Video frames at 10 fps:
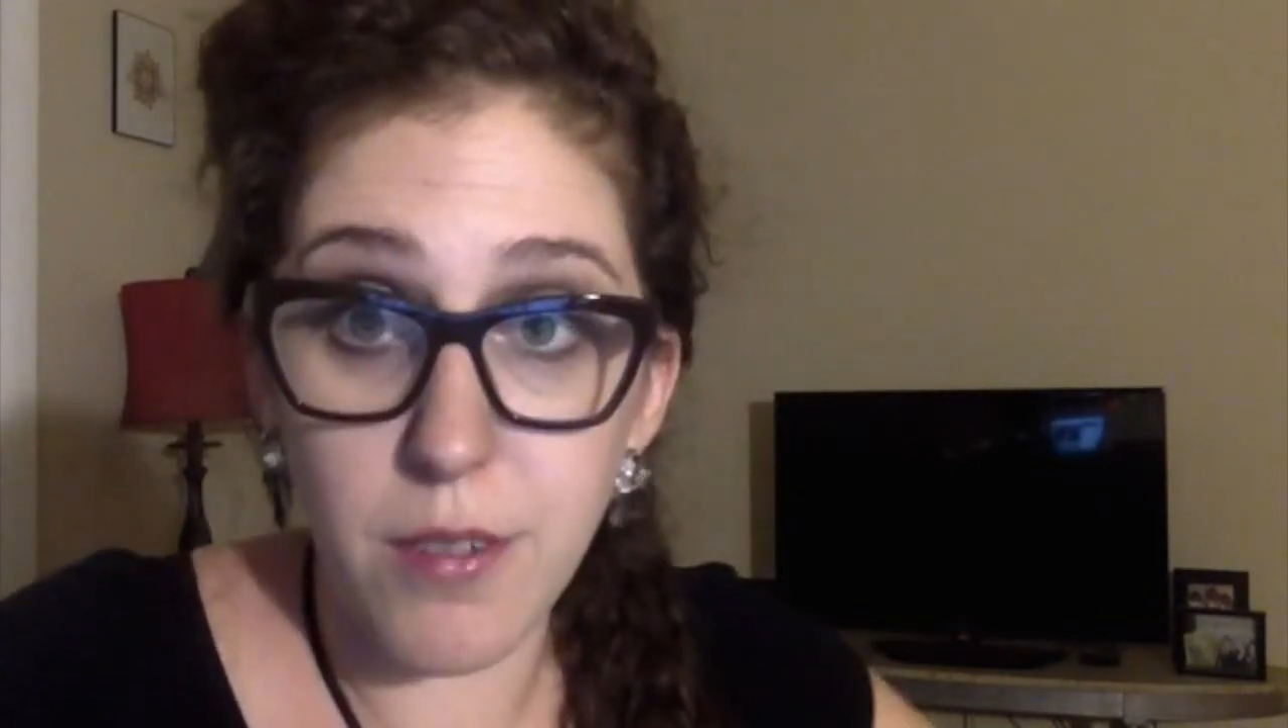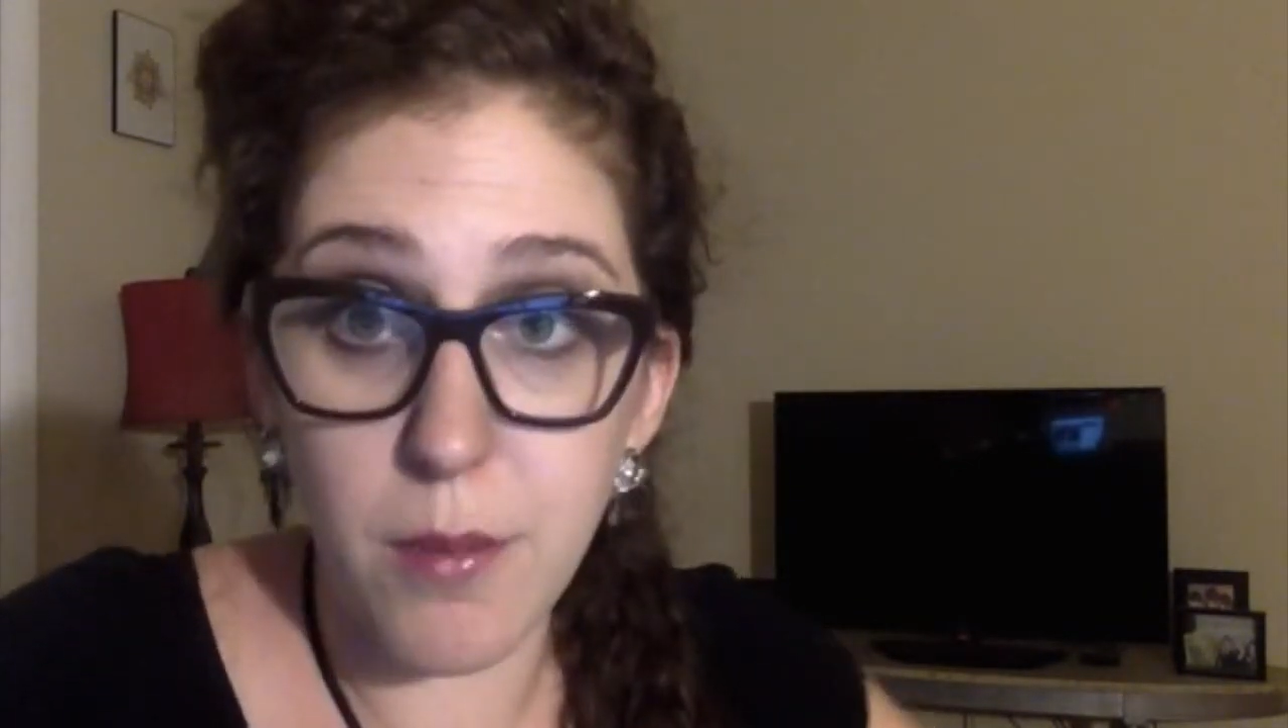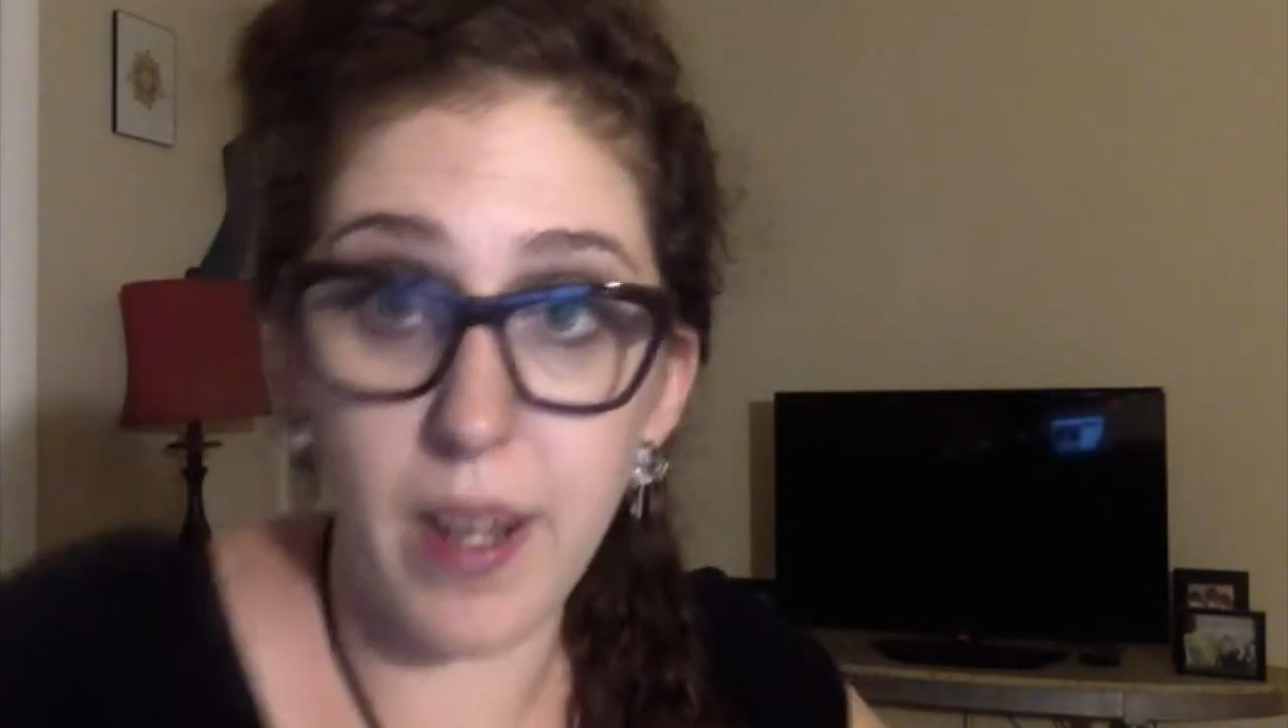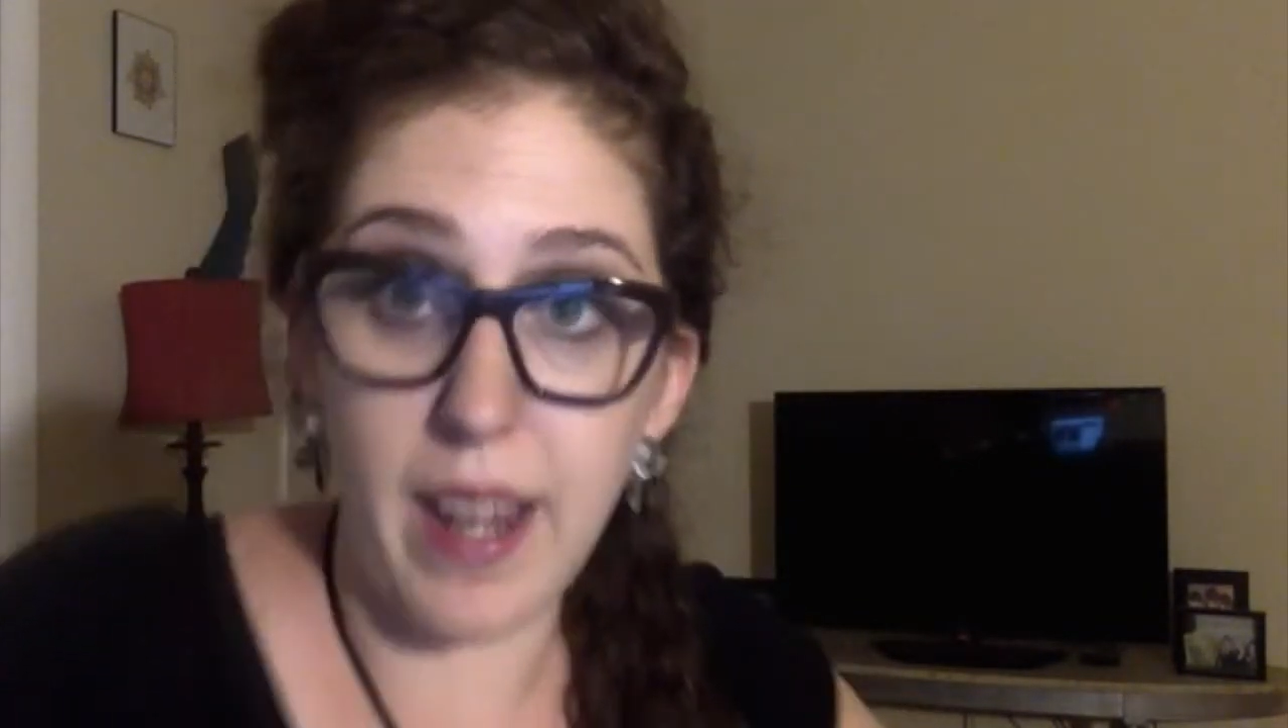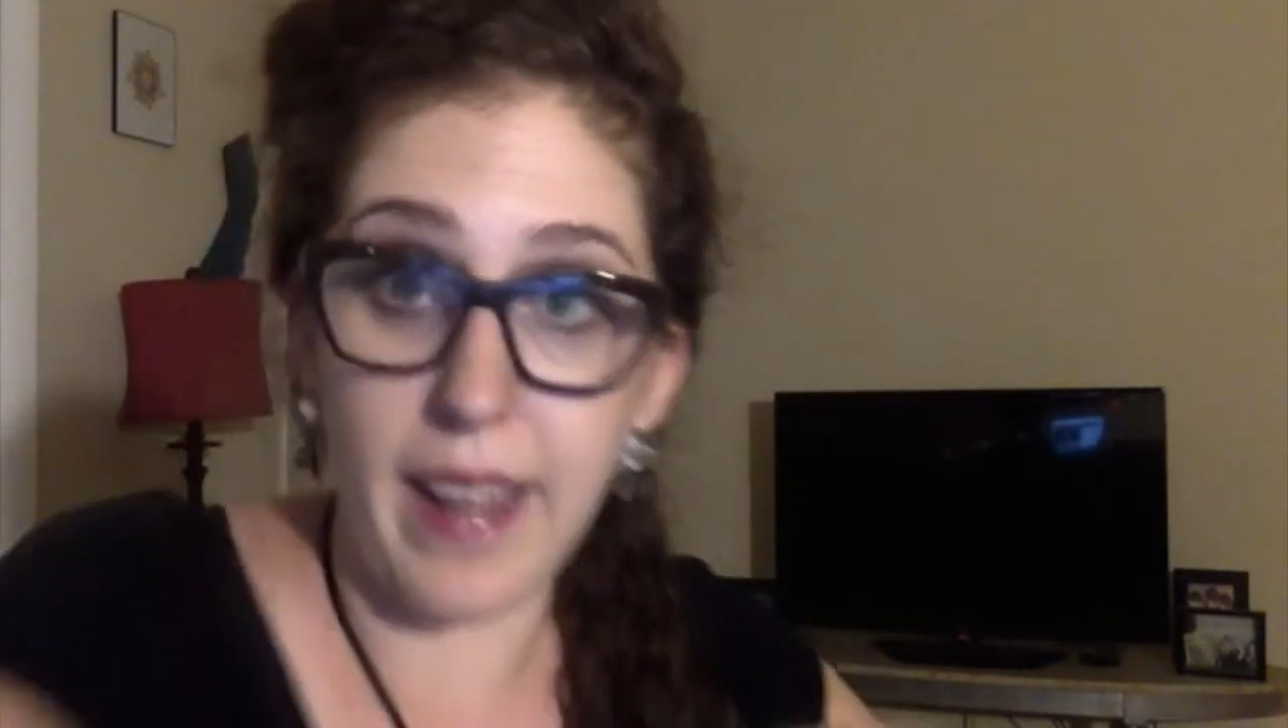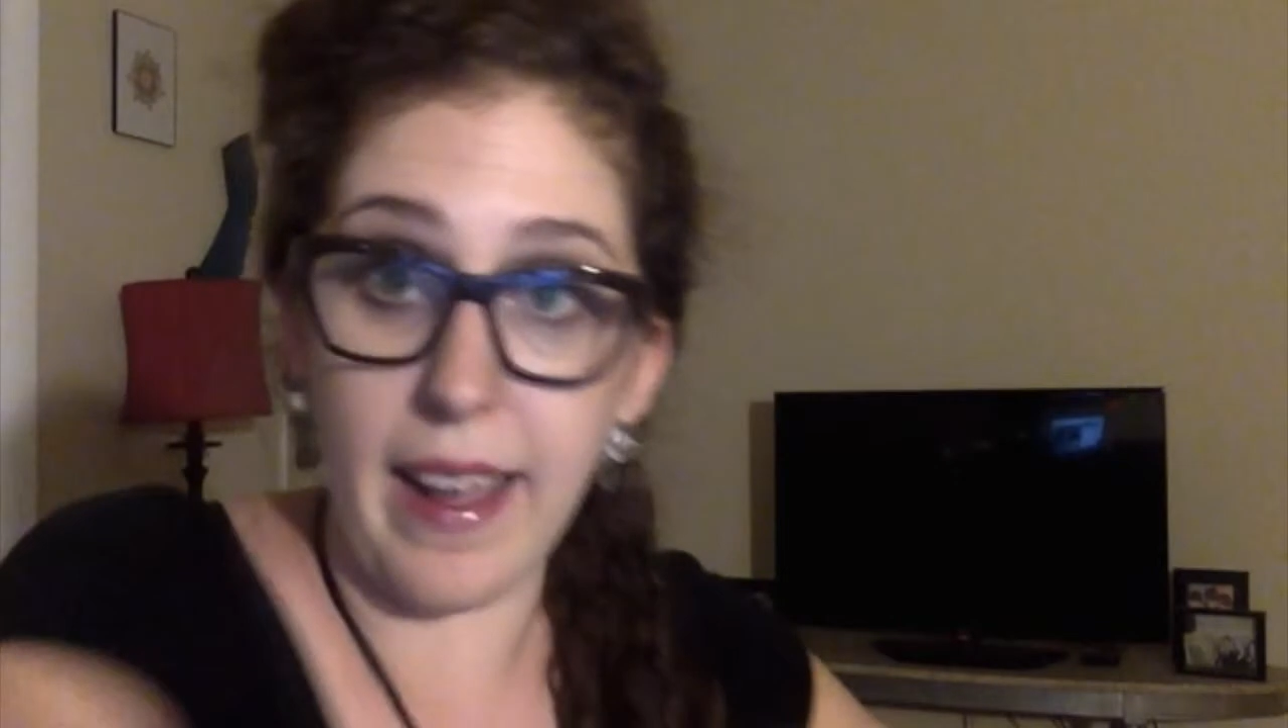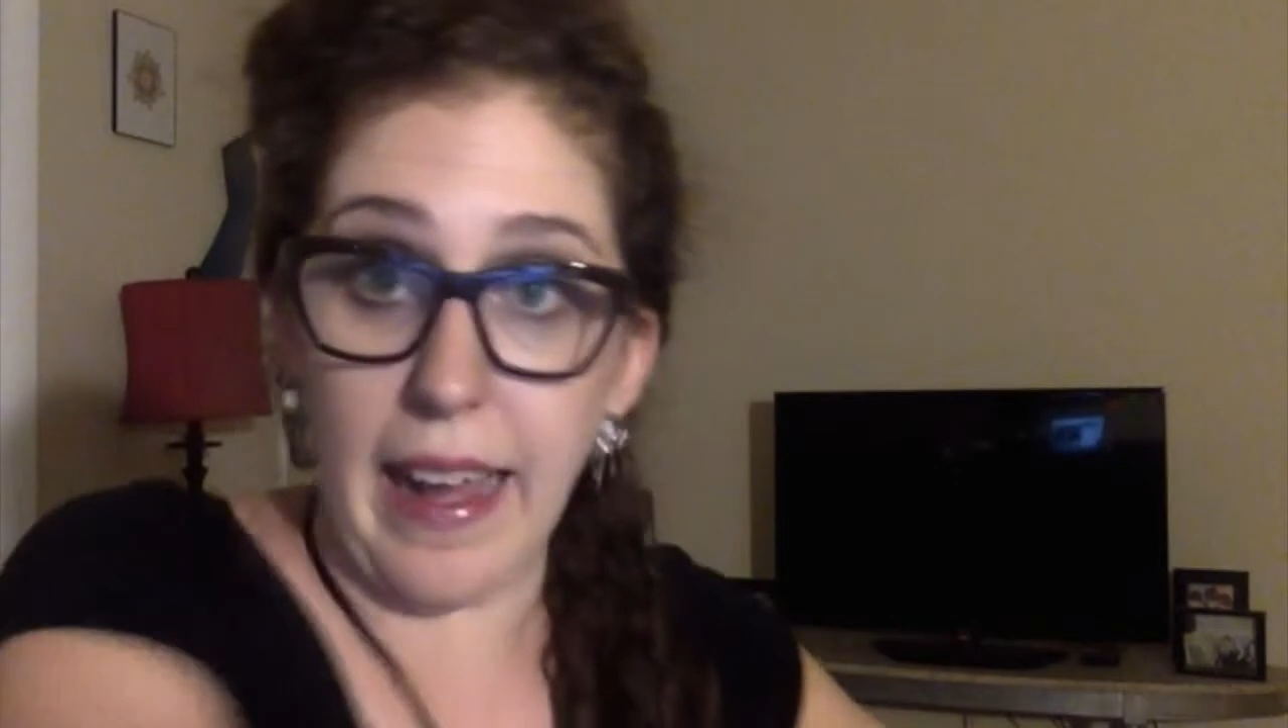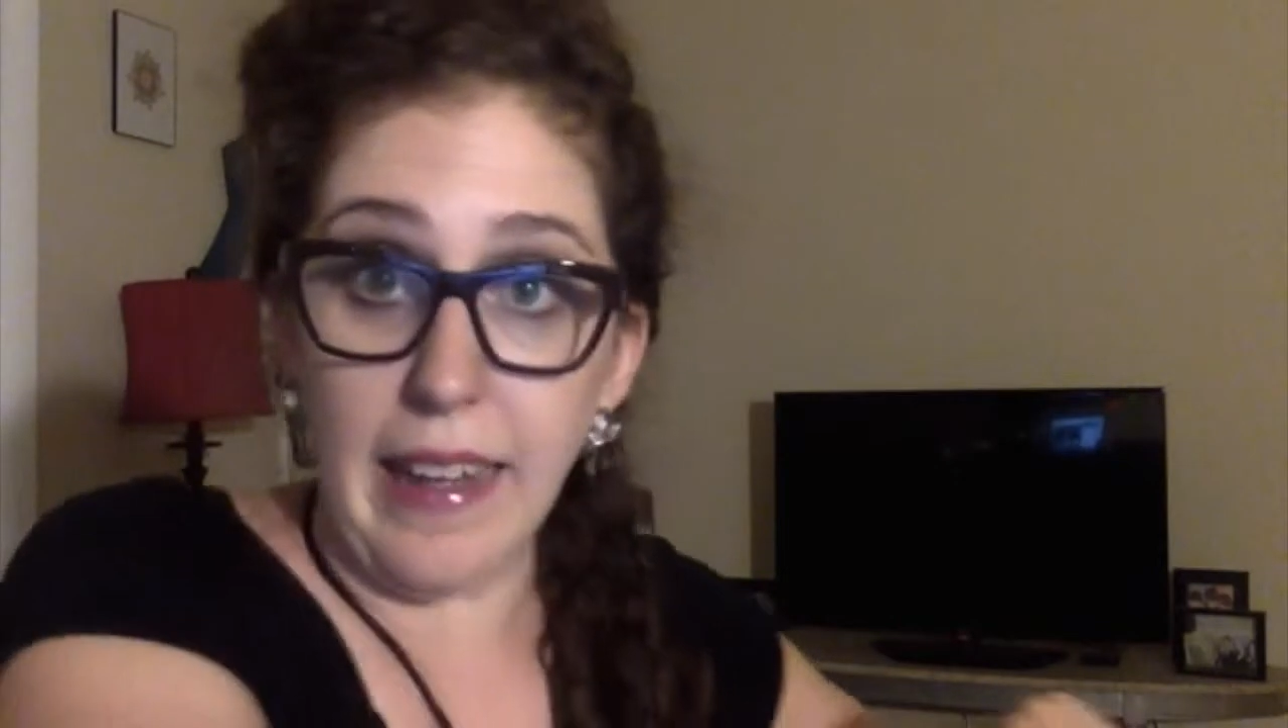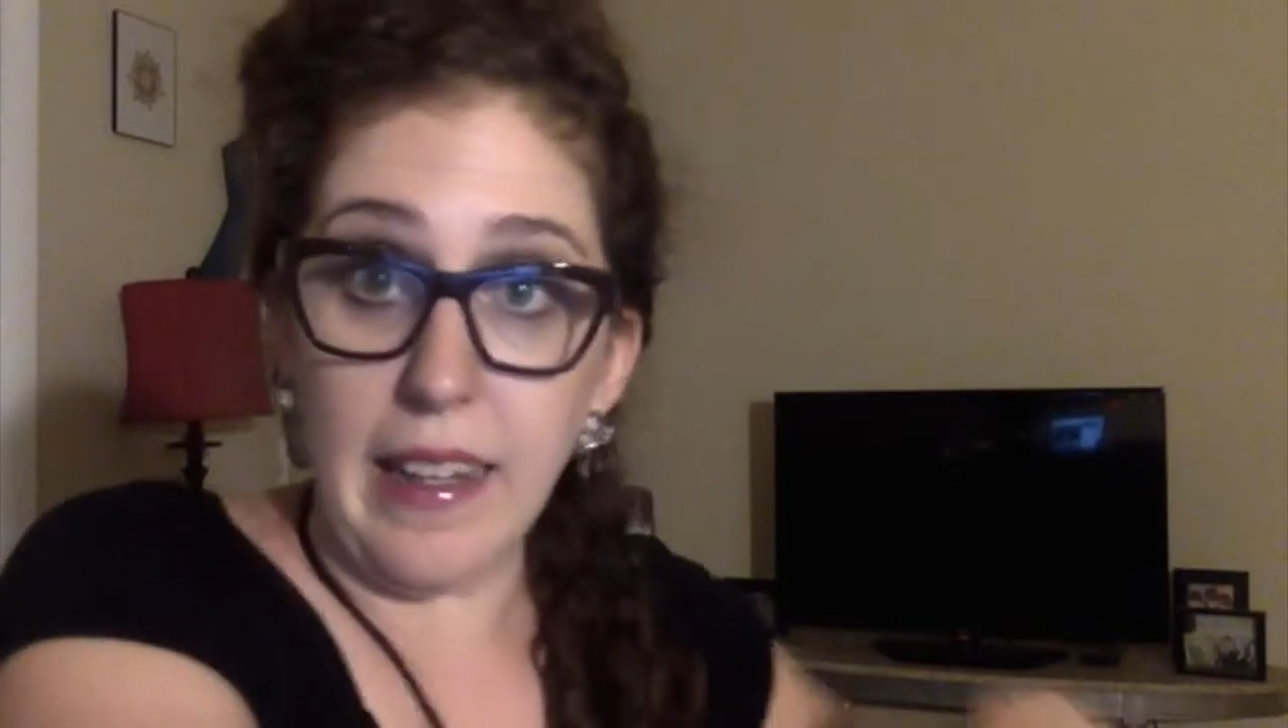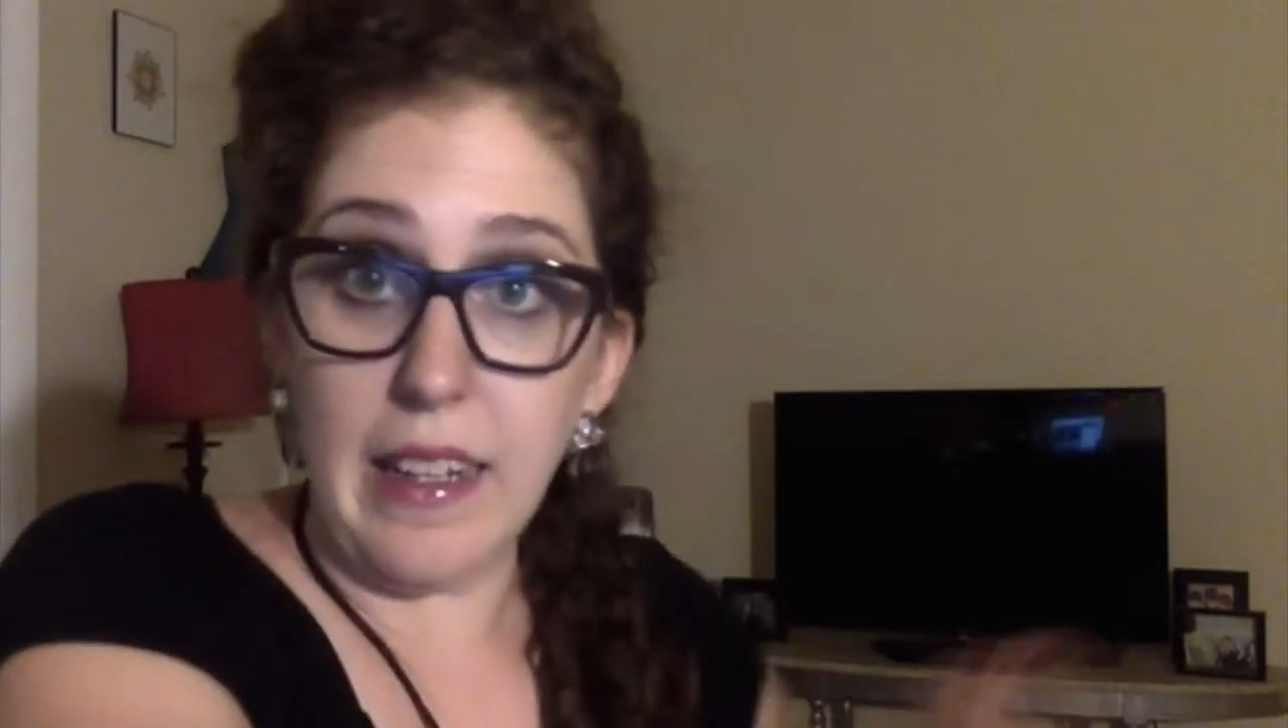from what I got.